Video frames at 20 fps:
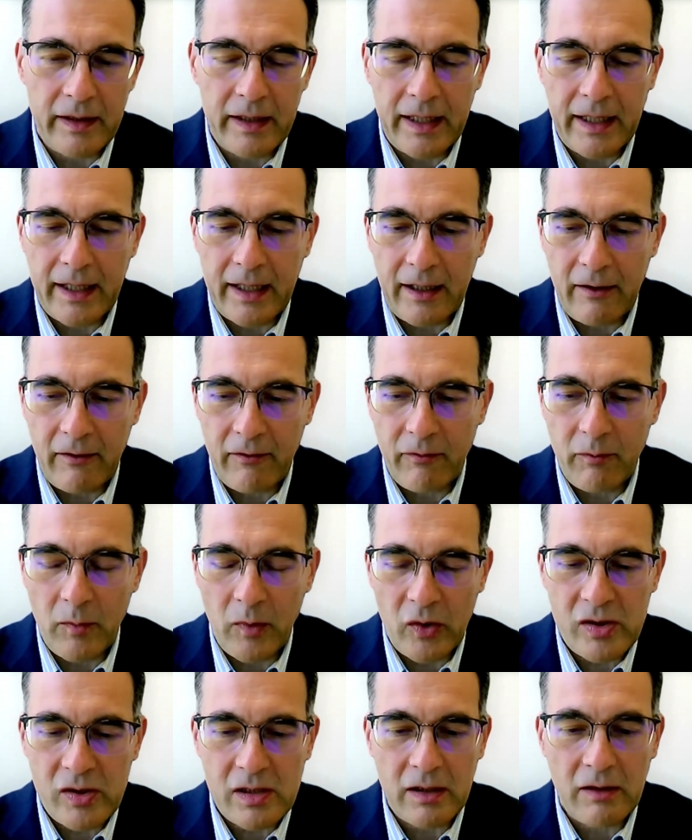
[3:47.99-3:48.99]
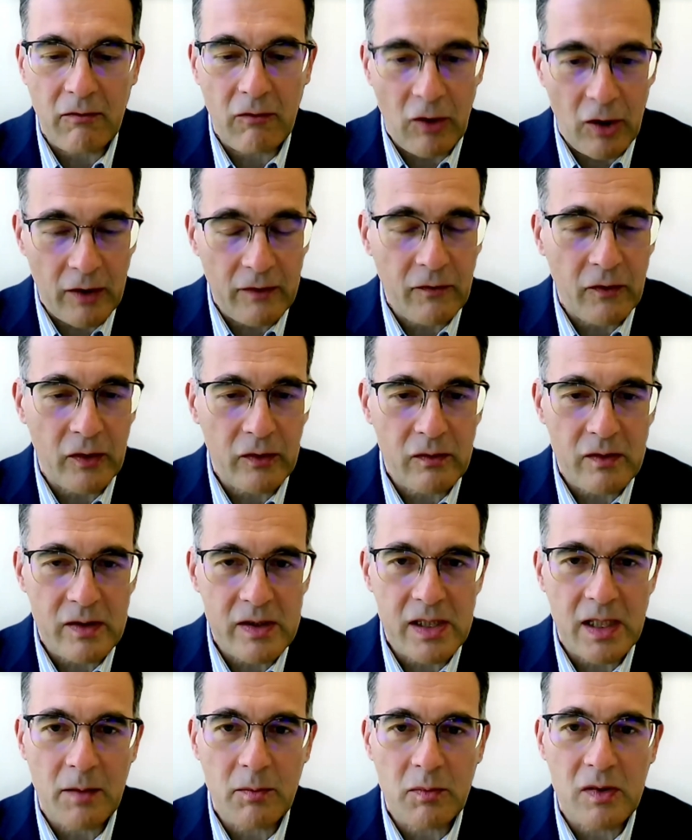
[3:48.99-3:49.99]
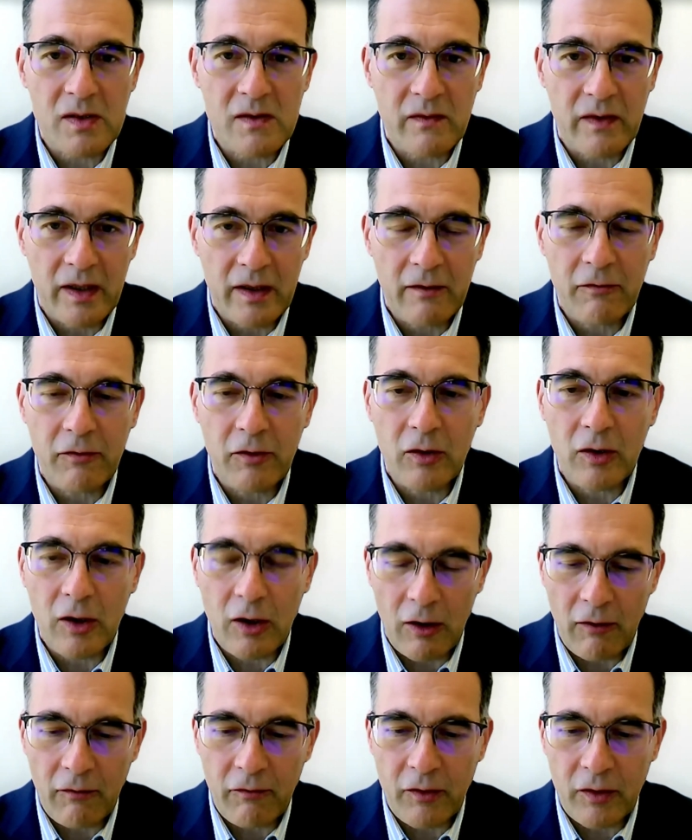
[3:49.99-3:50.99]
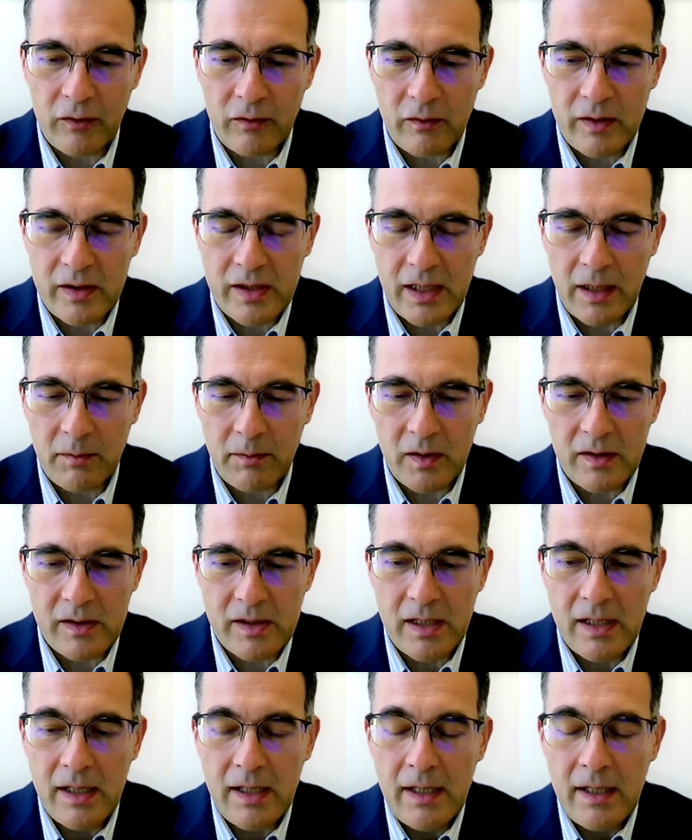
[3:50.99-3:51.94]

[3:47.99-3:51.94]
They have mostly rod photoreceptors, very few cone photoreceptors.